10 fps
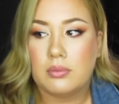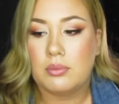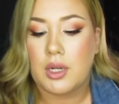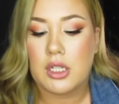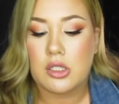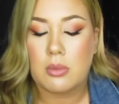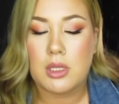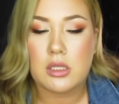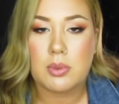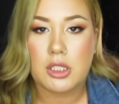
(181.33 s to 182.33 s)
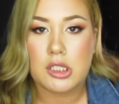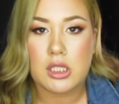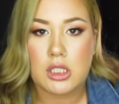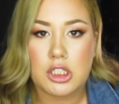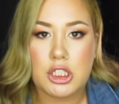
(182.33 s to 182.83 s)
Bernie told me these brushes
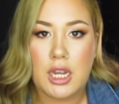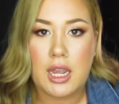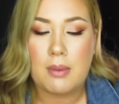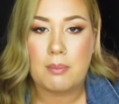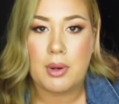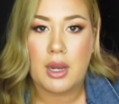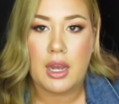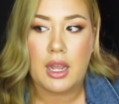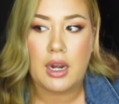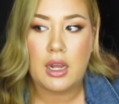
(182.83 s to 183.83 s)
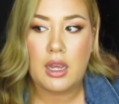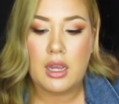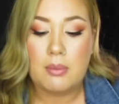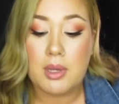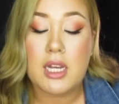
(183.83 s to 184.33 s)
are the shit, but
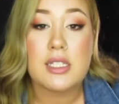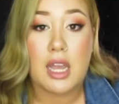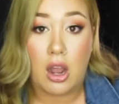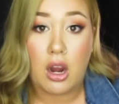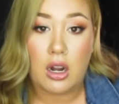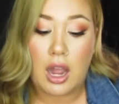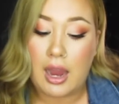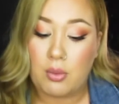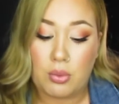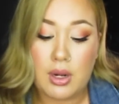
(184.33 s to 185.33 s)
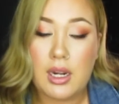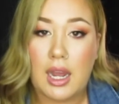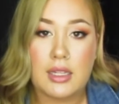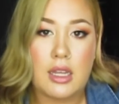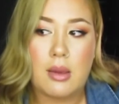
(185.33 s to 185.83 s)
because they are. I really
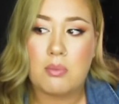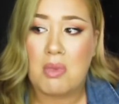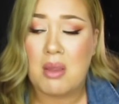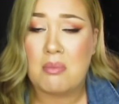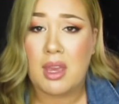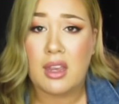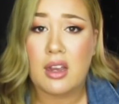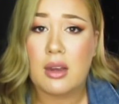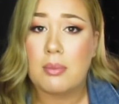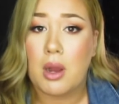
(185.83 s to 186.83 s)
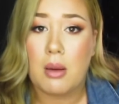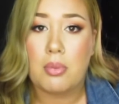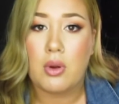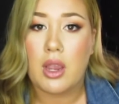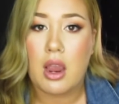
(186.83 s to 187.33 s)
like them. My makeup on
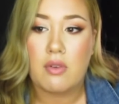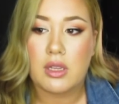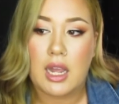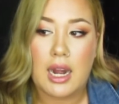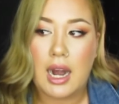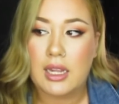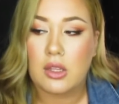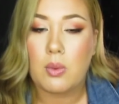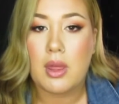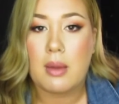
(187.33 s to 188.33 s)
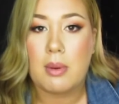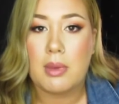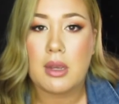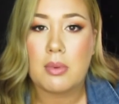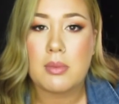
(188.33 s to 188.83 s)
point, everything. I like the way that my
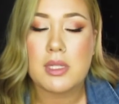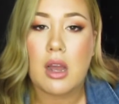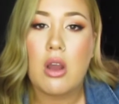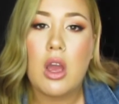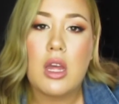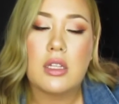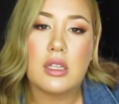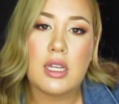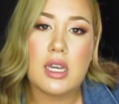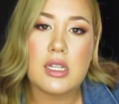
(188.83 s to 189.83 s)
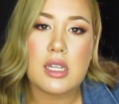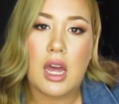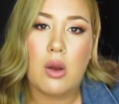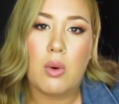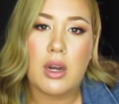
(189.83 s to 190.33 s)
makeup comes out. The thing is,
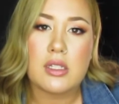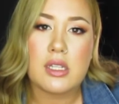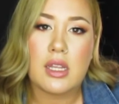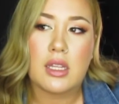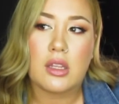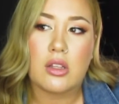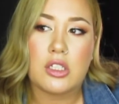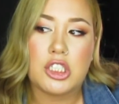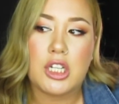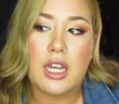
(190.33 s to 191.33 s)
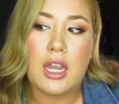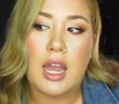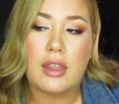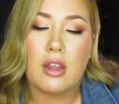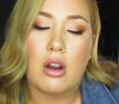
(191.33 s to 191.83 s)
I don't want to say that they're the shit
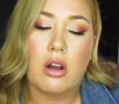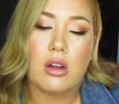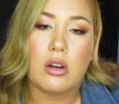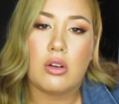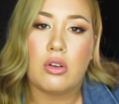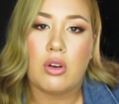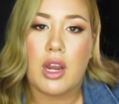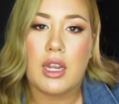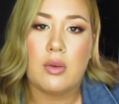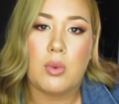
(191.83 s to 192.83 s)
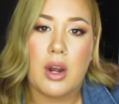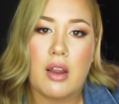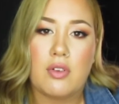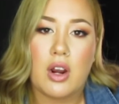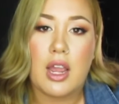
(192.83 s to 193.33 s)
and they're all great and
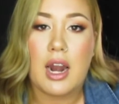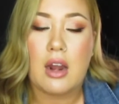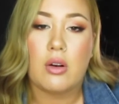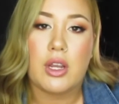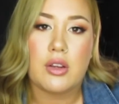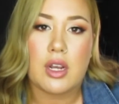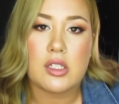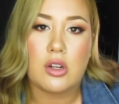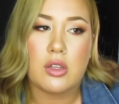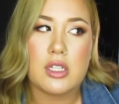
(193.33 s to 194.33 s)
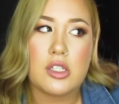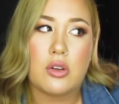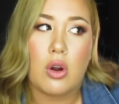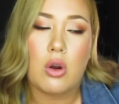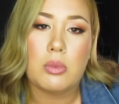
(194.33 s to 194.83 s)
whatever, and I don't let you guys know this. You
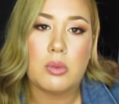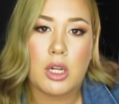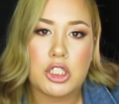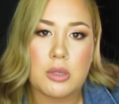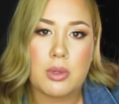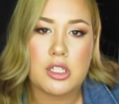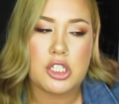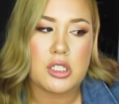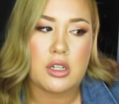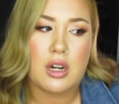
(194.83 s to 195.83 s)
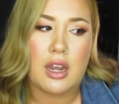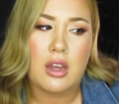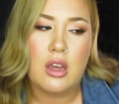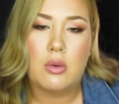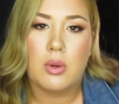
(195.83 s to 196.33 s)
go home, you wash your brushes, and you're like,
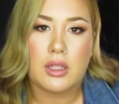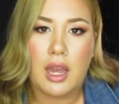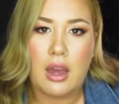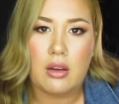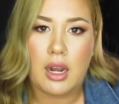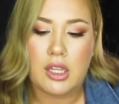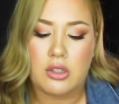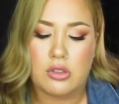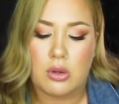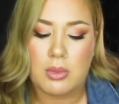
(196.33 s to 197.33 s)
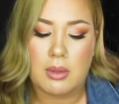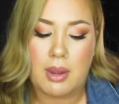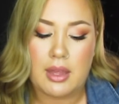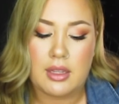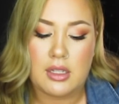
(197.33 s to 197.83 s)
what the hell? Like, you told me to
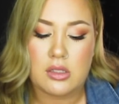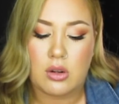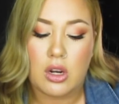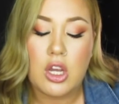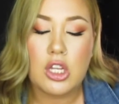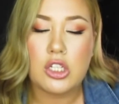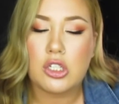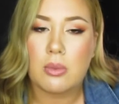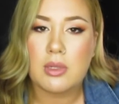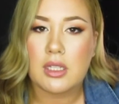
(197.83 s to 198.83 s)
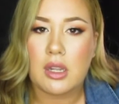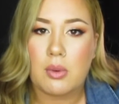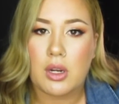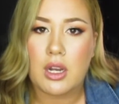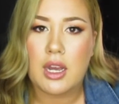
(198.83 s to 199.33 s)
buy these, or you told me that they
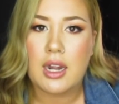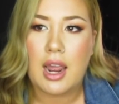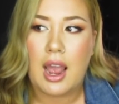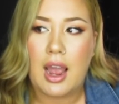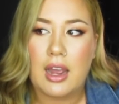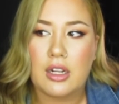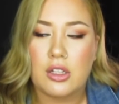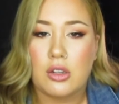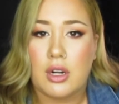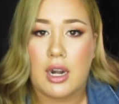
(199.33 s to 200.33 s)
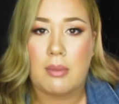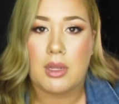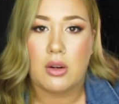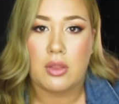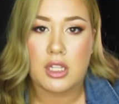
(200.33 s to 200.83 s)
were good and you didn't let
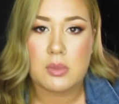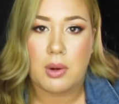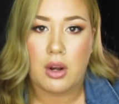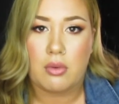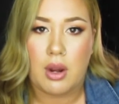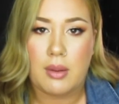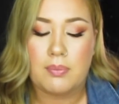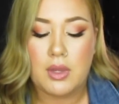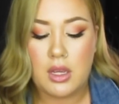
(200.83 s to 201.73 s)
me know this part, right?